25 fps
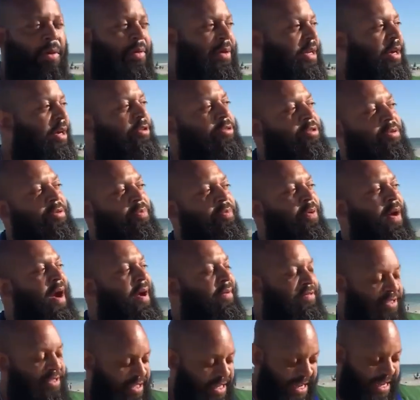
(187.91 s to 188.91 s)
Well, we but, know through
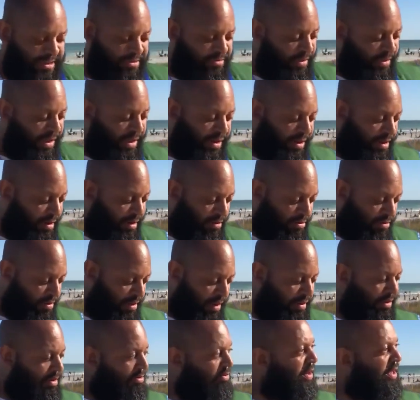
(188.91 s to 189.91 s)
prophecy. That's really the
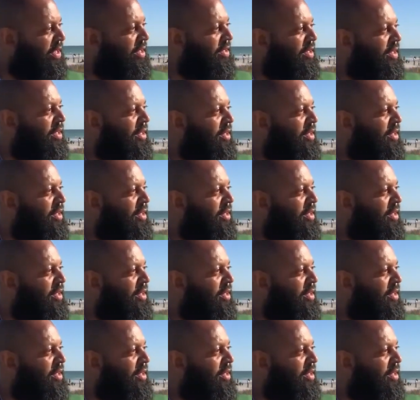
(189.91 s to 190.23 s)
only, only way.